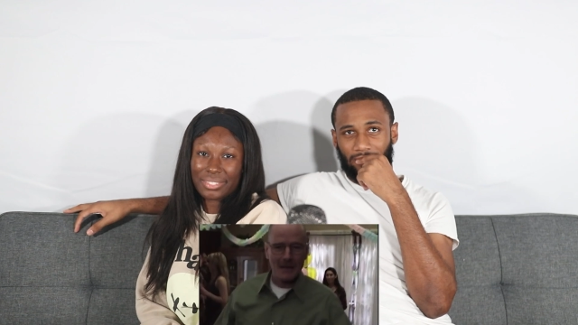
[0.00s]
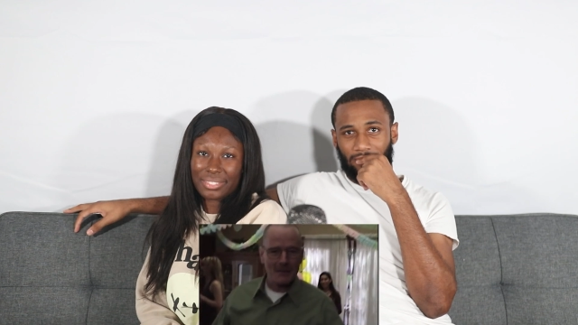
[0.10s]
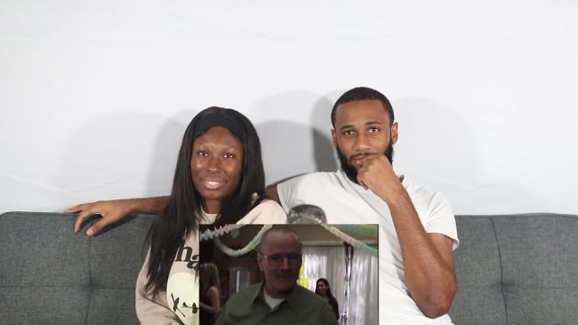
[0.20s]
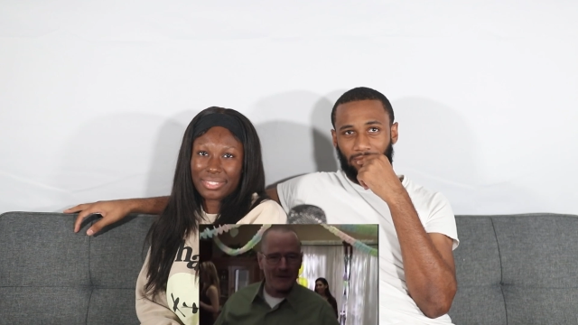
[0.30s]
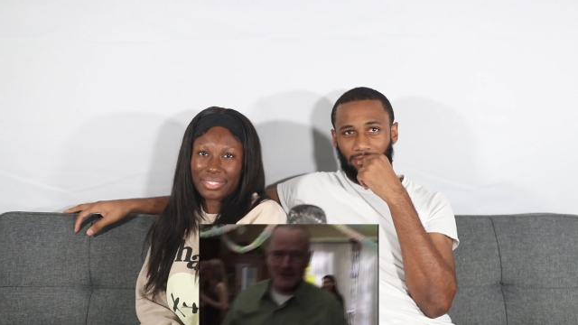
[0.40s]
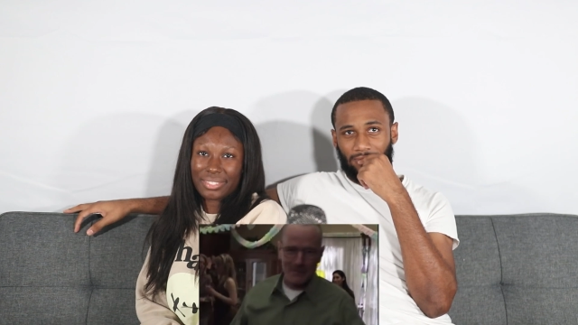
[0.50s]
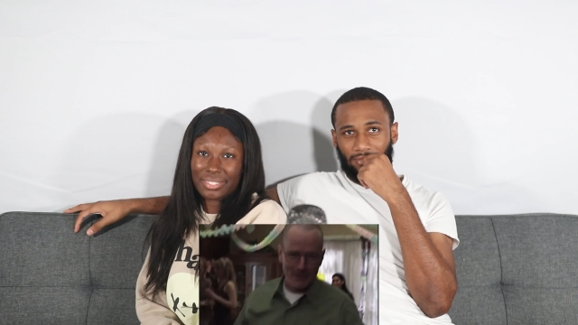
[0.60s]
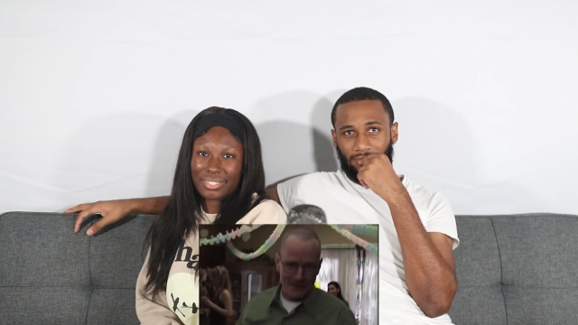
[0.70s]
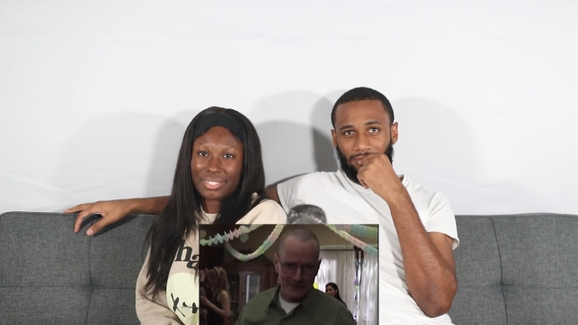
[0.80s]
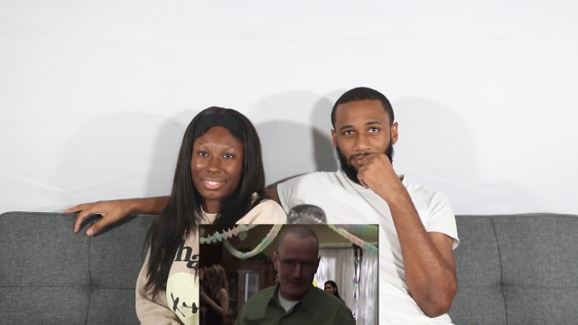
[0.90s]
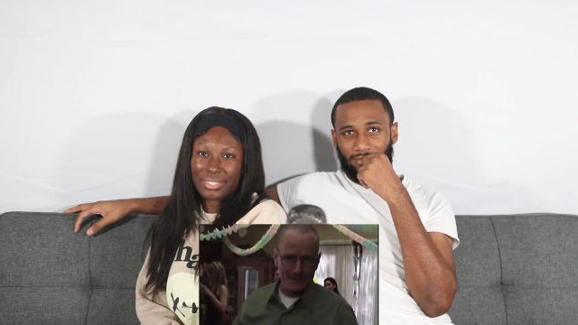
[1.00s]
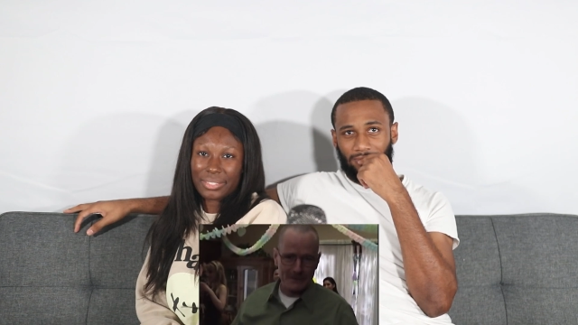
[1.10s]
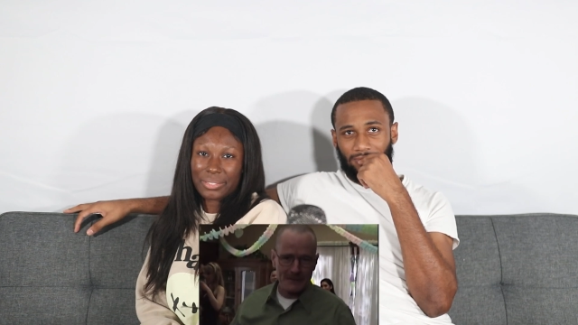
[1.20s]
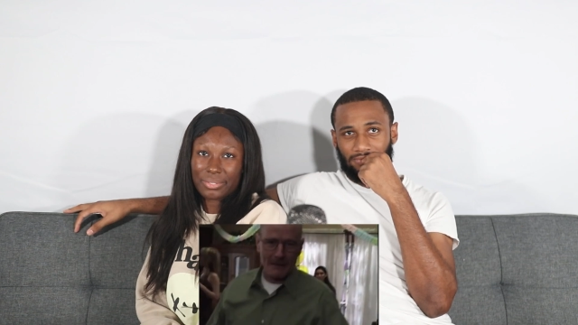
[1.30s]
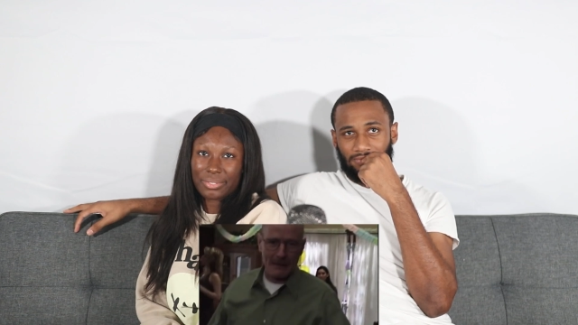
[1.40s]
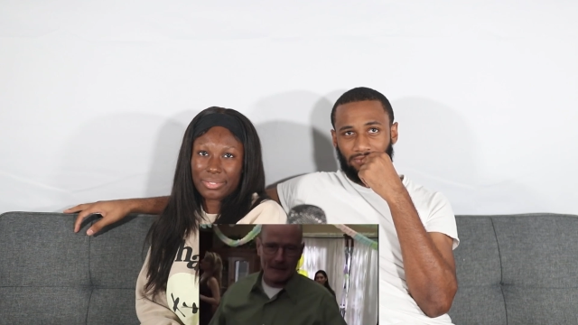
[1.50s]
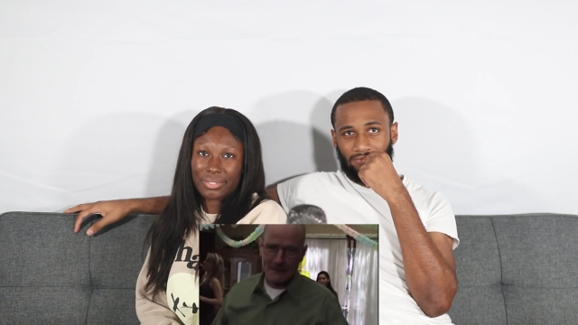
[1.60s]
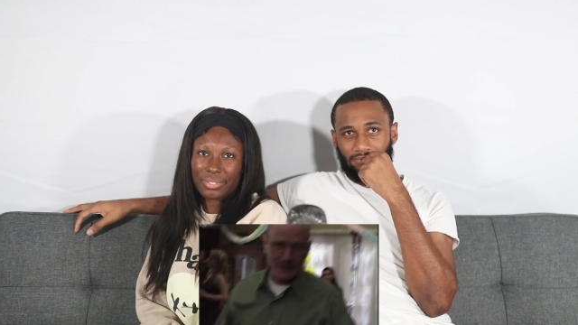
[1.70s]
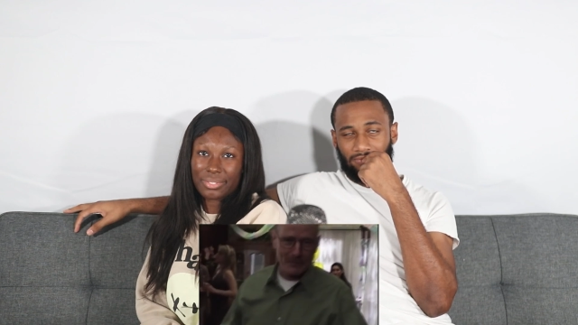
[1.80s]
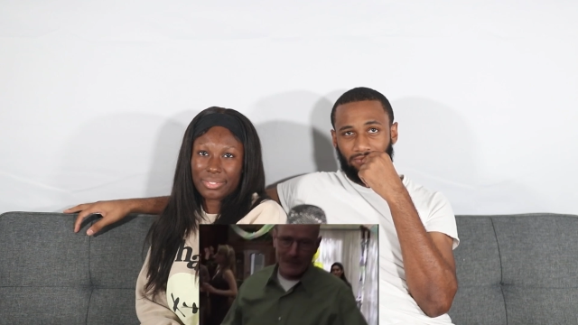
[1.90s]
Speaker 1: I am very proud of you. I
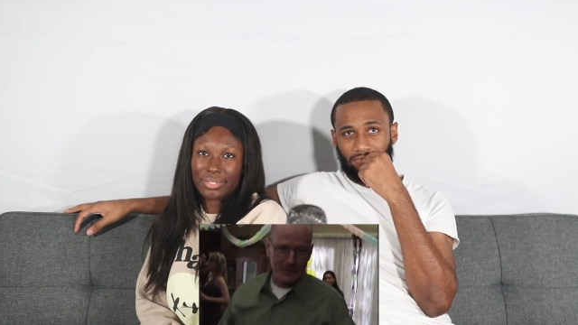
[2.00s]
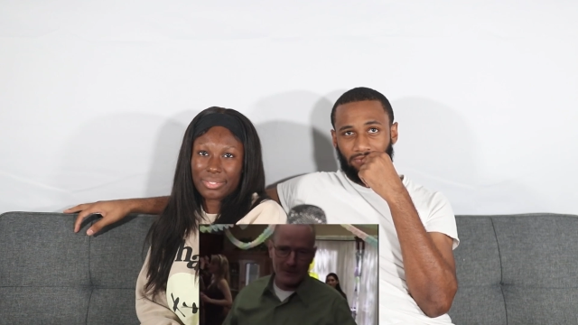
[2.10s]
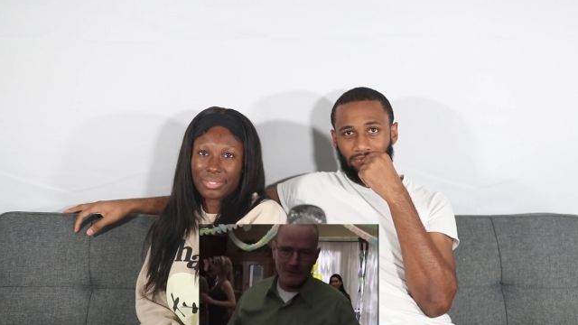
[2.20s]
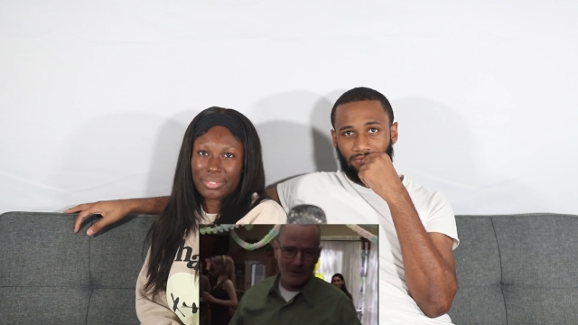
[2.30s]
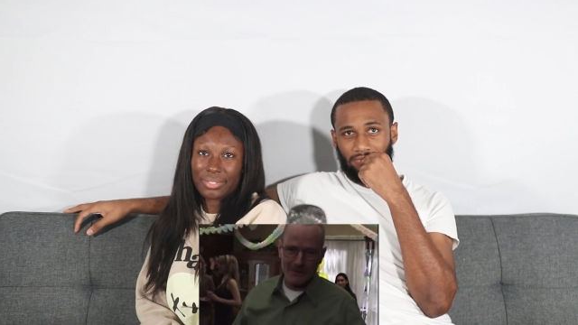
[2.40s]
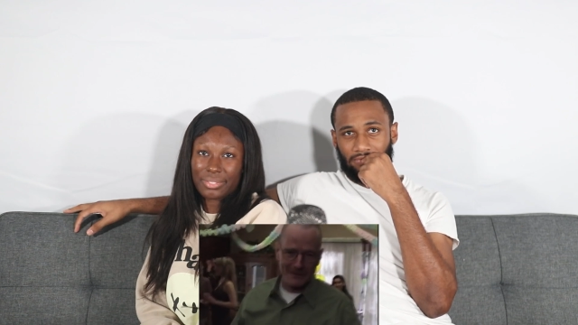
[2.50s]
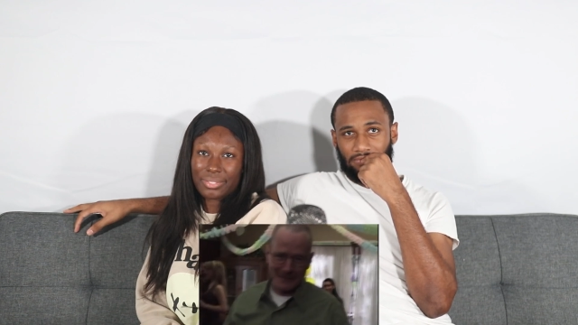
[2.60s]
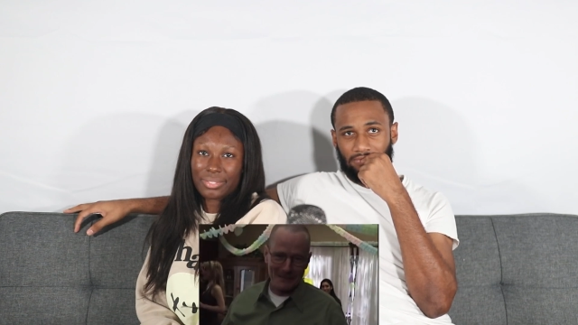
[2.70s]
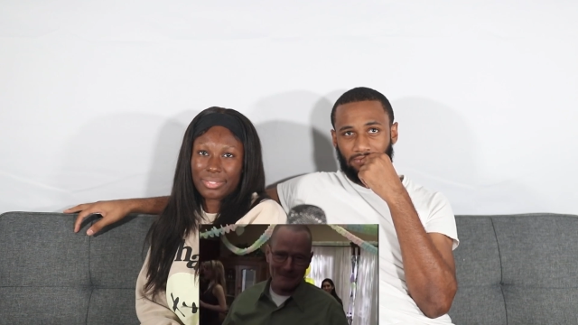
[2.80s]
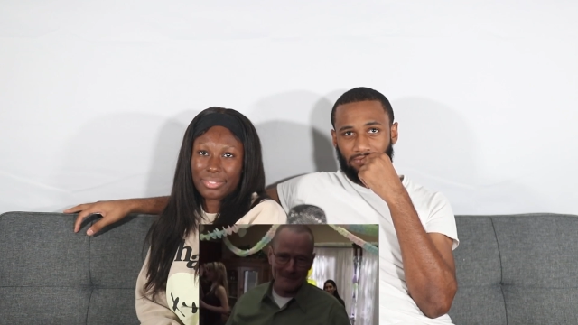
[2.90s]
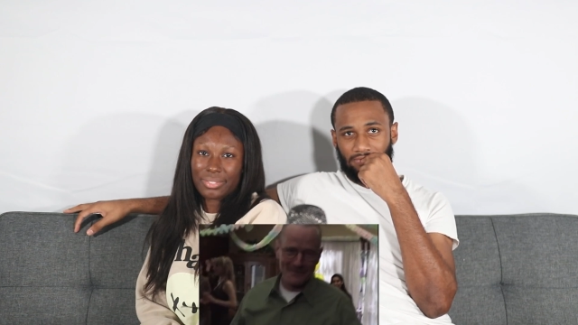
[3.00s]
think about you all the time.